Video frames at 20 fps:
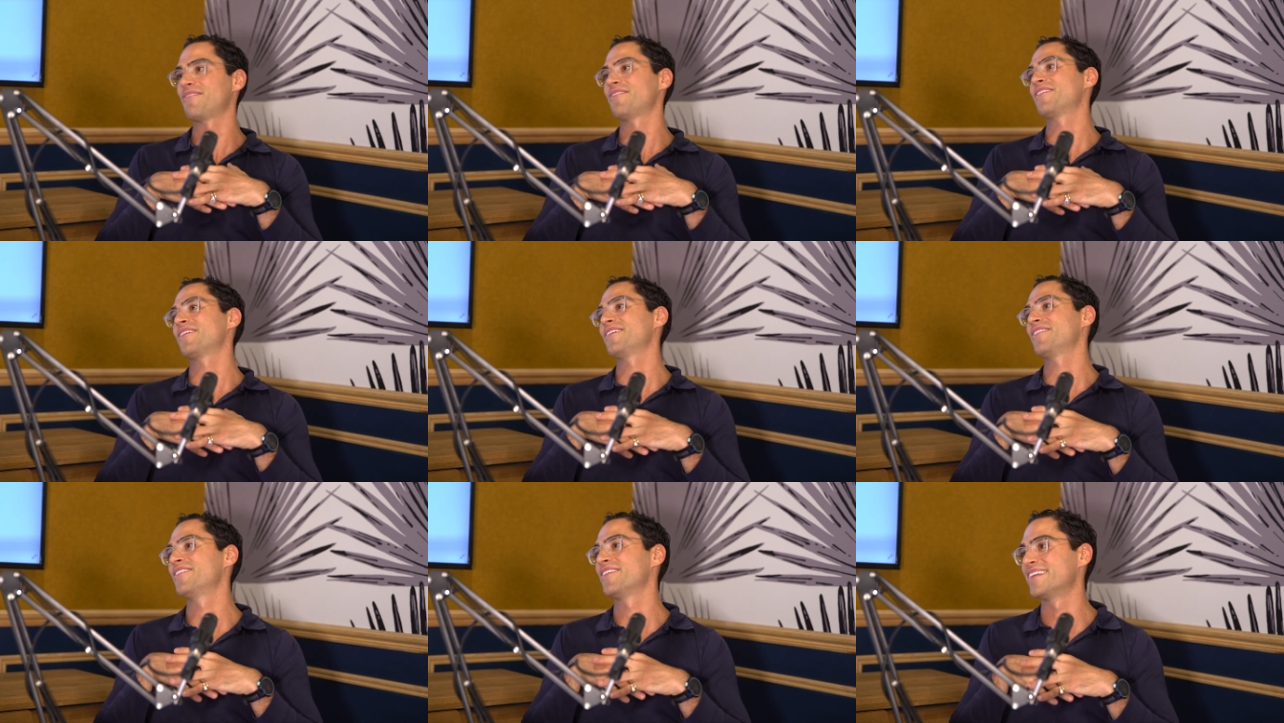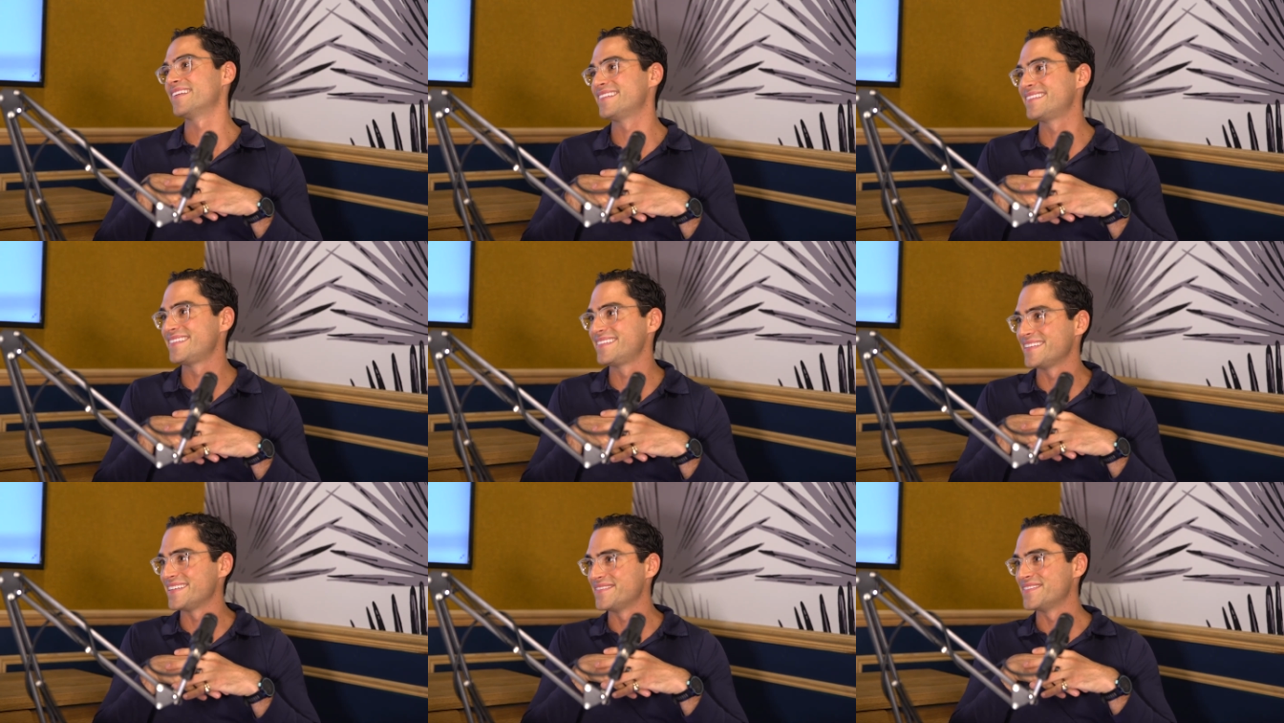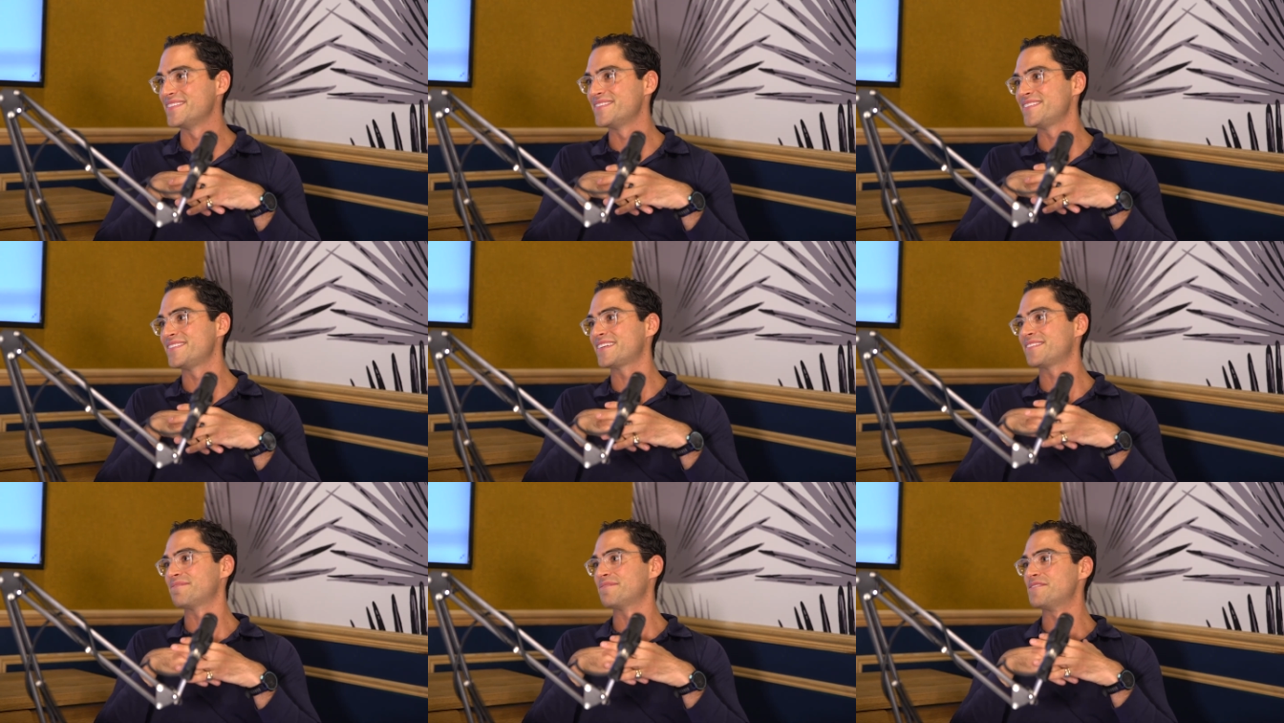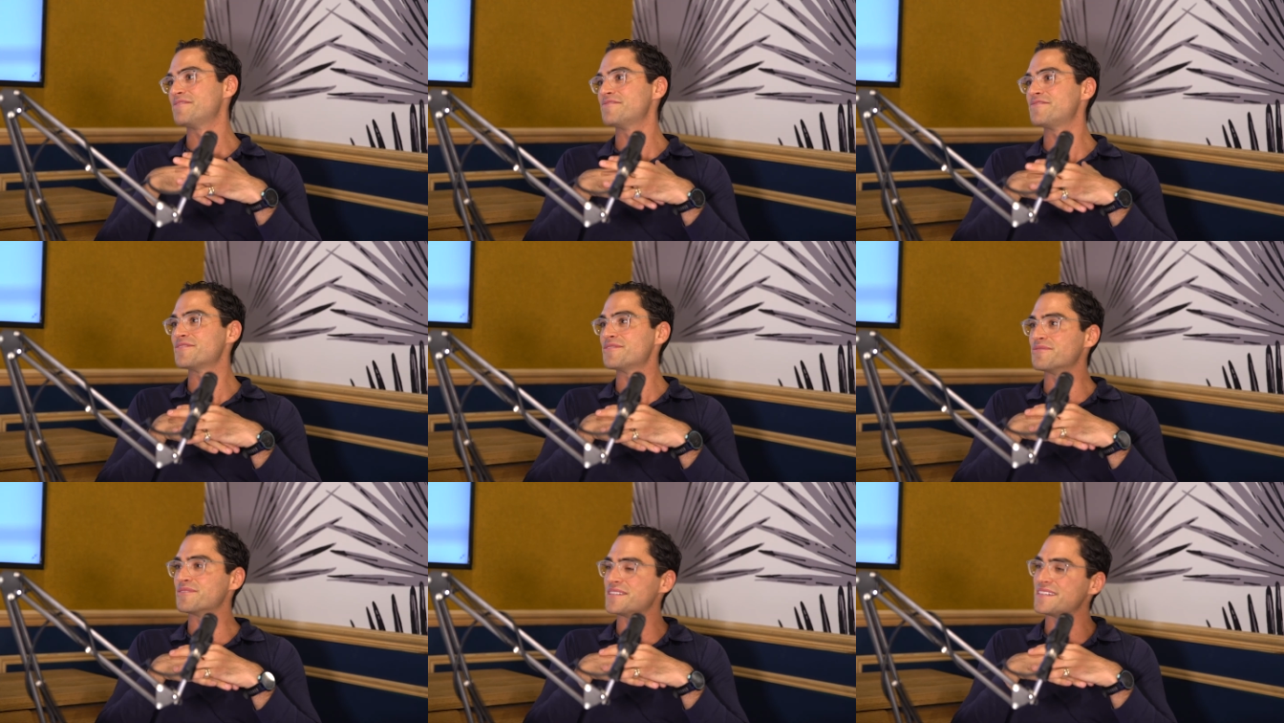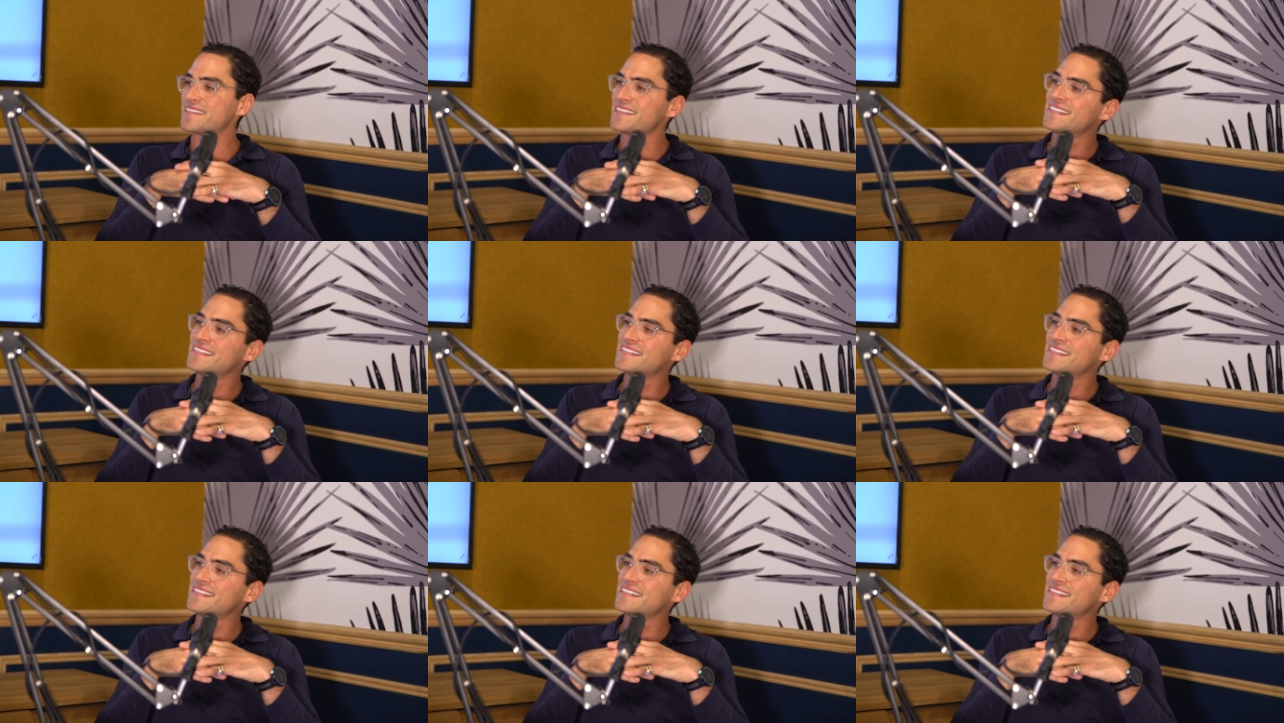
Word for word: what I wanted to do moving moving forward.